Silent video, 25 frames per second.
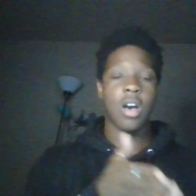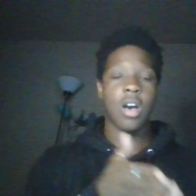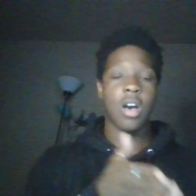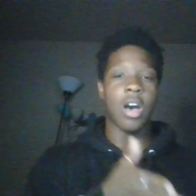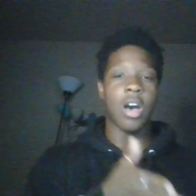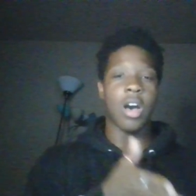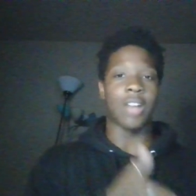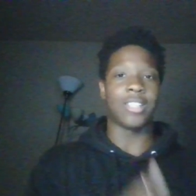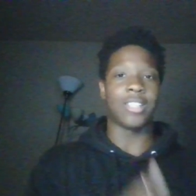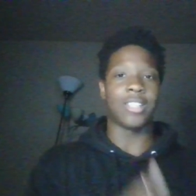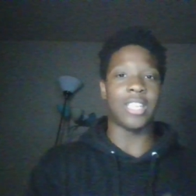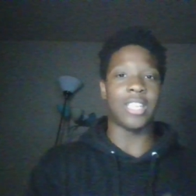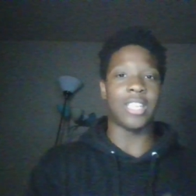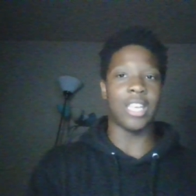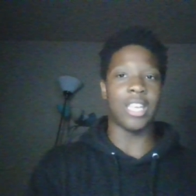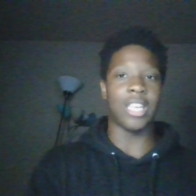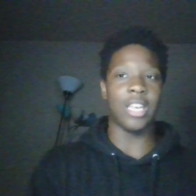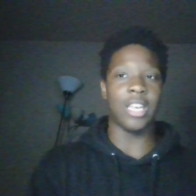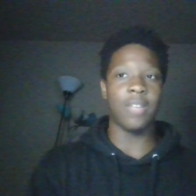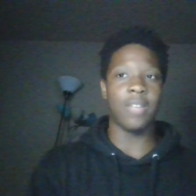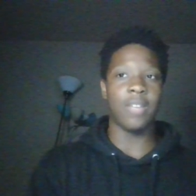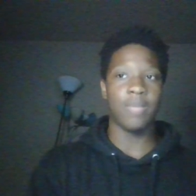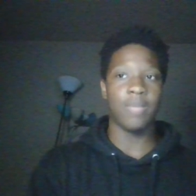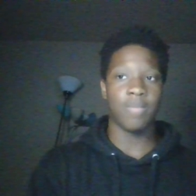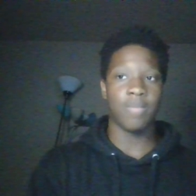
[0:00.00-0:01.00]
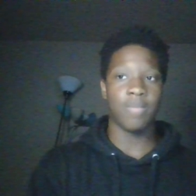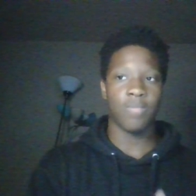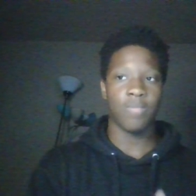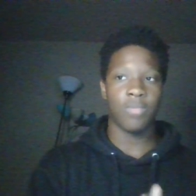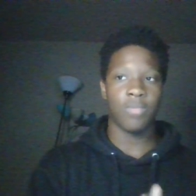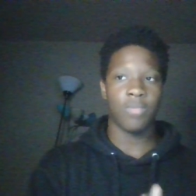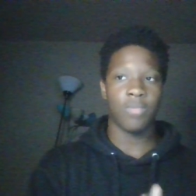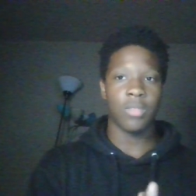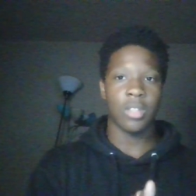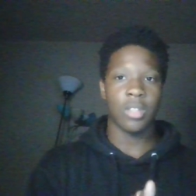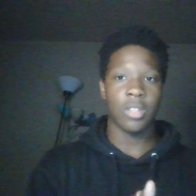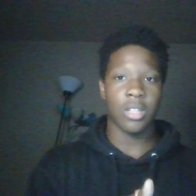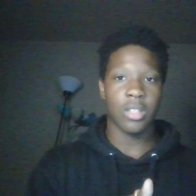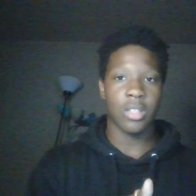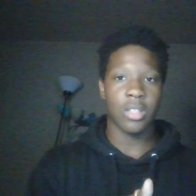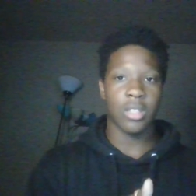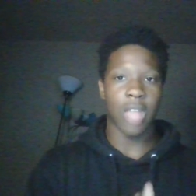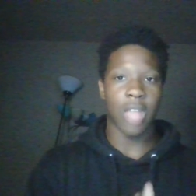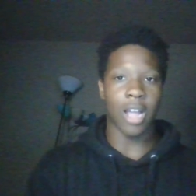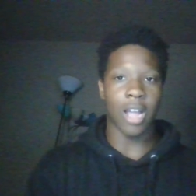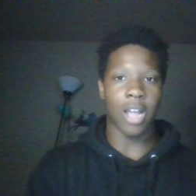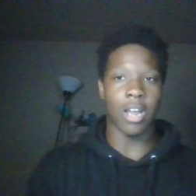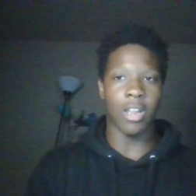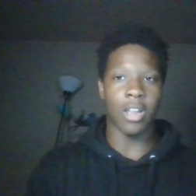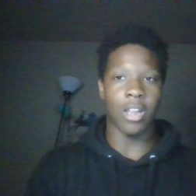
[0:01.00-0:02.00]
"A key
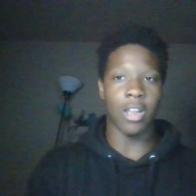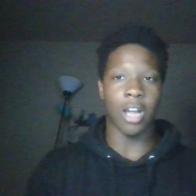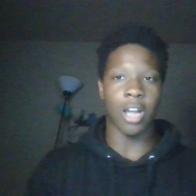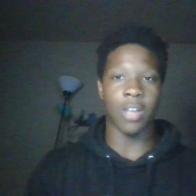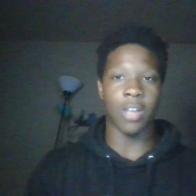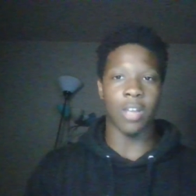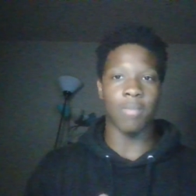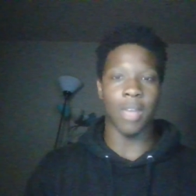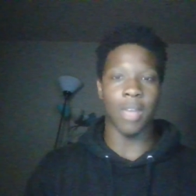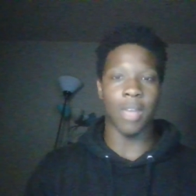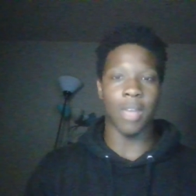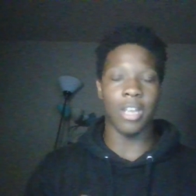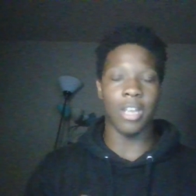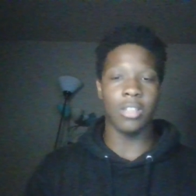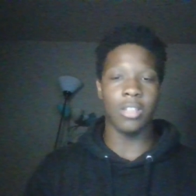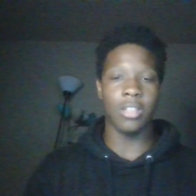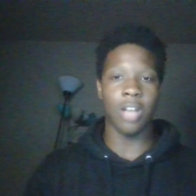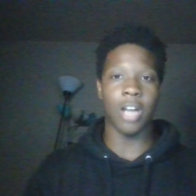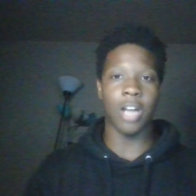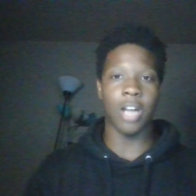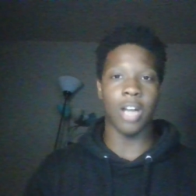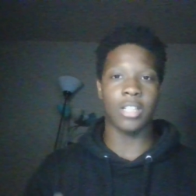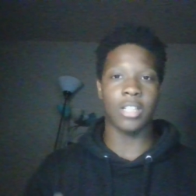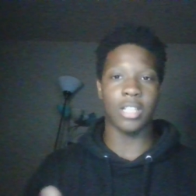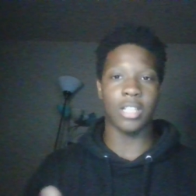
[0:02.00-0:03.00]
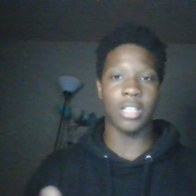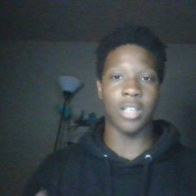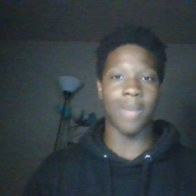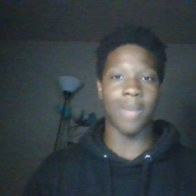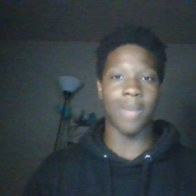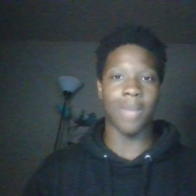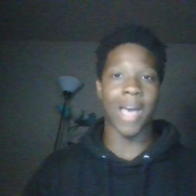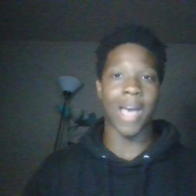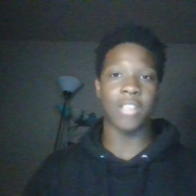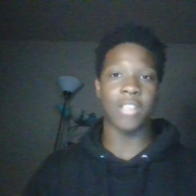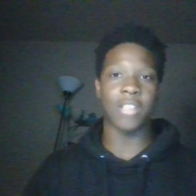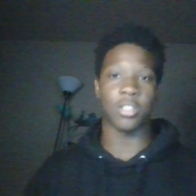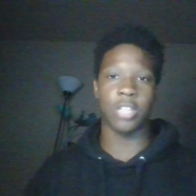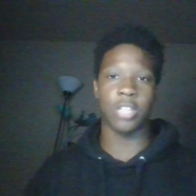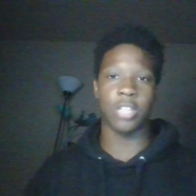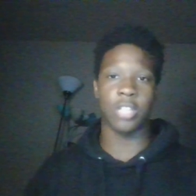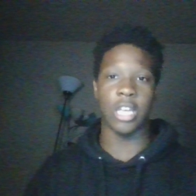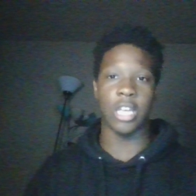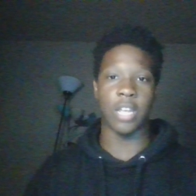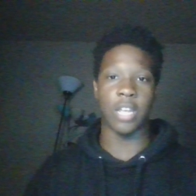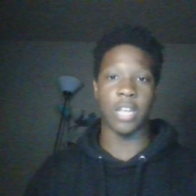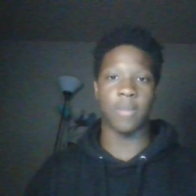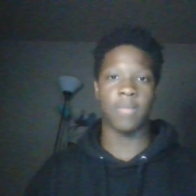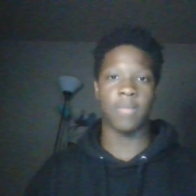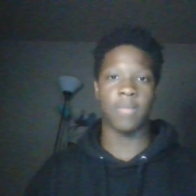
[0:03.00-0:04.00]
that can lock many locks is a master
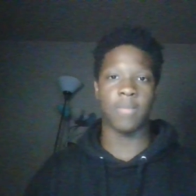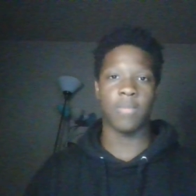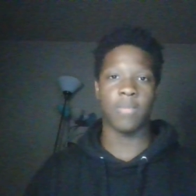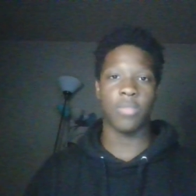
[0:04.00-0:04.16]
key.